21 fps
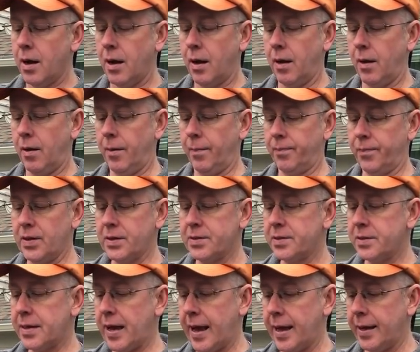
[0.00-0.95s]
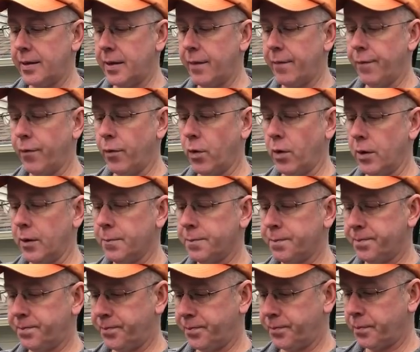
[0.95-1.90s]
um, this is handy for,
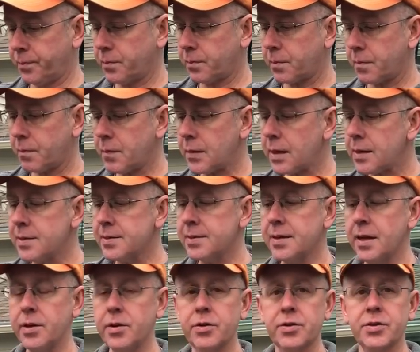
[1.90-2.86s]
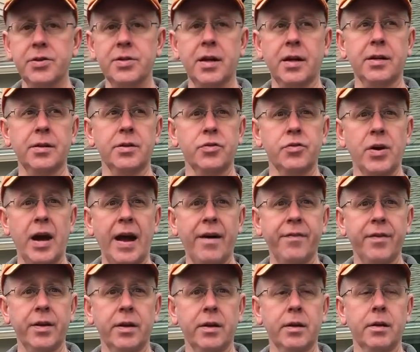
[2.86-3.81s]
say you're stuck in
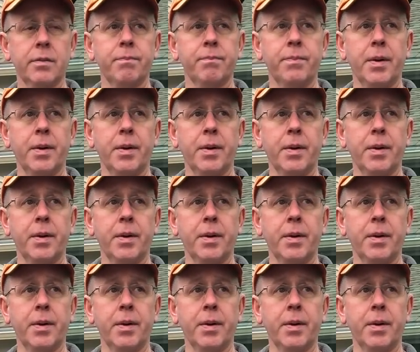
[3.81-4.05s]
traffic,